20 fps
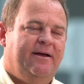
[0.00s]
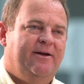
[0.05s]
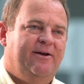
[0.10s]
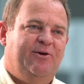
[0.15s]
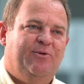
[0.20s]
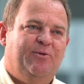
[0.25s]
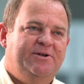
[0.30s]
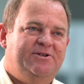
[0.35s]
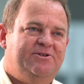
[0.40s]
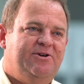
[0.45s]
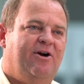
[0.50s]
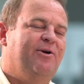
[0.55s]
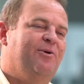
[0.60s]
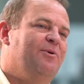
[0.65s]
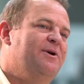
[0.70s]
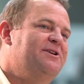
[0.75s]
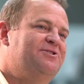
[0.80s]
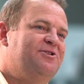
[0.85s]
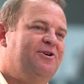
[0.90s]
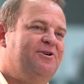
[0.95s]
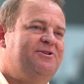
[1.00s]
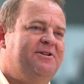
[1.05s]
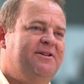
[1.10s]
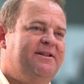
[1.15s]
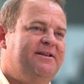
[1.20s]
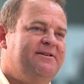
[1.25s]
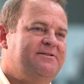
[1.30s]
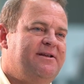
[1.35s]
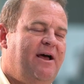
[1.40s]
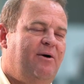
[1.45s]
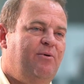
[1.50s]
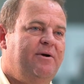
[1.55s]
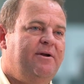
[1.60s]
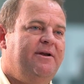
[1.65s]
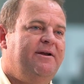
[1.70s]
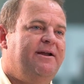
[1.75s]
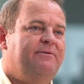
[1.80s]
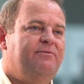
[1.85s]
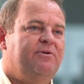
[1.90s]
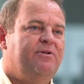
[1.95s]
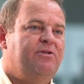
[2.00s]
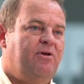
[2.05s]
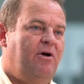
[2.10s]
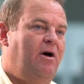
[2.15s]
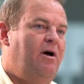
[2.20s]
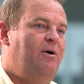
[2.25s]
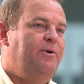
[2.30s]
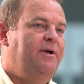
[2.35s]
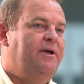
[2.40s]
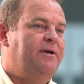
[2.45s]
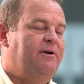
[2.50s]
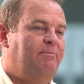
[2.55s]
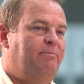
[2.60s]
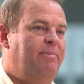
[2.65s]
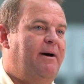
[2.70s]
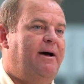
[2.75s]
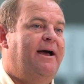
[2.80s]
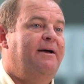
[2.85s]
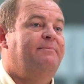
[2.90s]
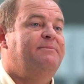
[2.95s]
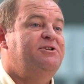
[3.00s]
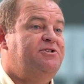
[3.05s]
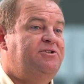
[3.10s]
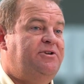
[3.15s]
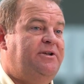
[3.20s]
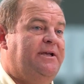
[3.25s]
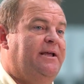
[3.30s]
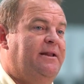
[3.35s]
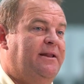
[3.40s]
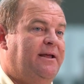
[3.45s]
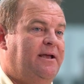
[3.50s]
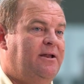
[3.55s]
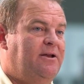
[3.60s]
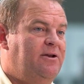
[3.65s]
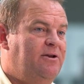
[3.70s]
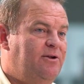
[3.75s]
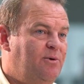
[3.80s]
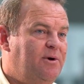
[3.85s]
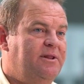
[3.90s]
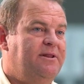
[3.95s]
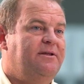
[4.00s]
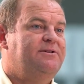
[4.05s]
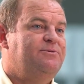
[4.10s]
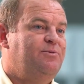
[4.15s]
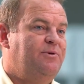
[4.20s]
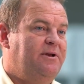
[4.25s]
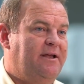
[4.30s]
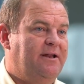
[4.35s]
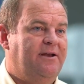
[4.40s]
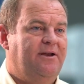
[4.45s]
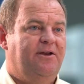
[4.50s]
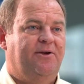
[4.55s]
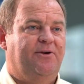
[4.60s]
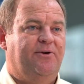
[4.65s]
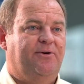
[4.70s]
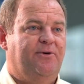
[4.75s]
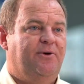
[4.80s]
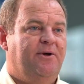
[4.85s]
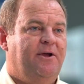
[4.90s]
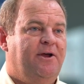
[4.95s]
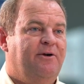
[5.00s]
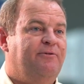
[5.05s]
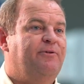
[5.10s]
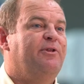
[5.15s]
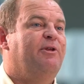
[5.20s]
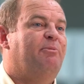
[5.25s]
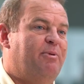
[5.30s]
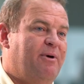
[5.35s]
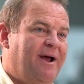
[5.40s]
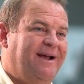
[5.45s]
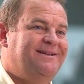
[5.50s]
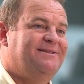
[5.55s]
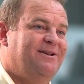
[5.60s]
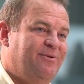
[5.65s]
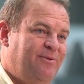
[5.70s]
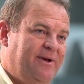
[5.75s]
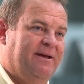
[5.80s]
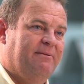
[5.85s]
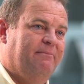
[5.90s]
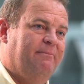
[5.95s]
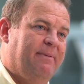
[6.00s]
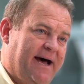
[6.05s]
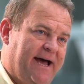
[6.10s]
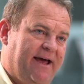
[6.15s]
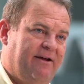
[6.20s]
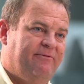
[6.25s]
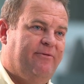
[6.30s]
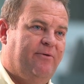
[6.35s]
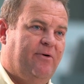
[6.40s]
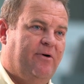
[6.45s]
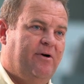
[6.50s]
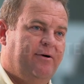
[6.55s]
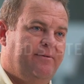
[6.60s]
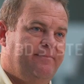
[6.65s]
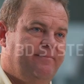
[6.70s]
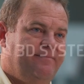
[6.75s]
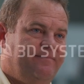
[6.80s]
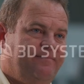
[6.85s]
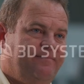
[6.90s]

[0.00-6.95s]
When we started researching this, I would have never thought we could buy a machine that can do what this one can do for the price that we could buy it for.